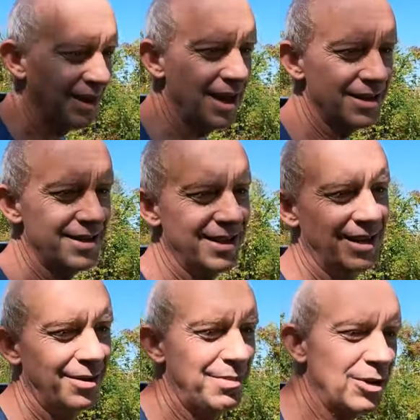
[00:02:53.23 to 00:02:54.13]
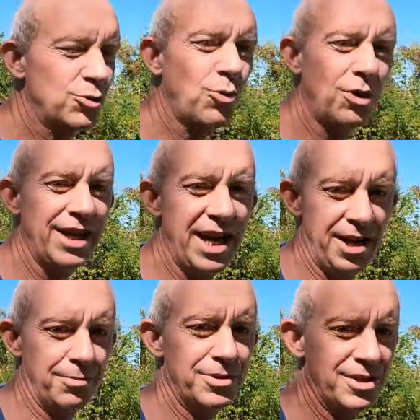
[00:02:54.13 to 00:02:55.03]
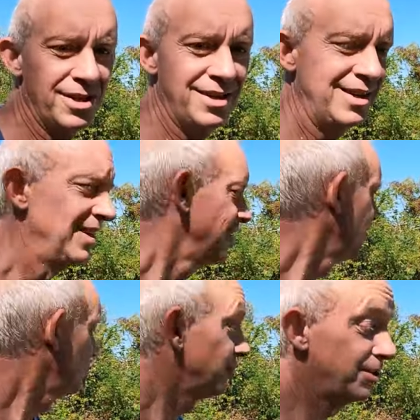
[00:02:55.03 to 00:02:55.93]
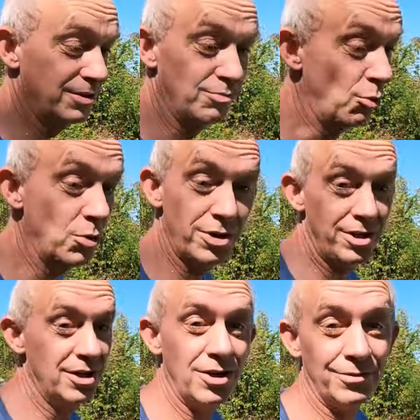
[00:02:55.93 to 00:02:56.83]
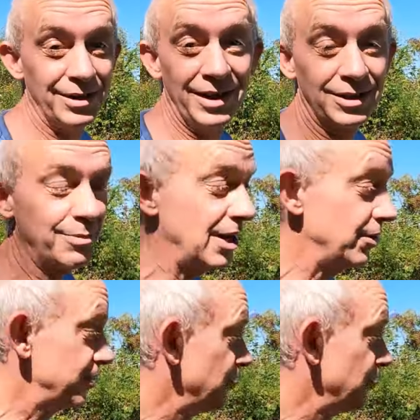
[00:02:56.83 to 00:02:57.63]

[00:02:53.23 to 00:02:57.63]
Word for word: Got us about 20 amps which is more than enough to get the batteries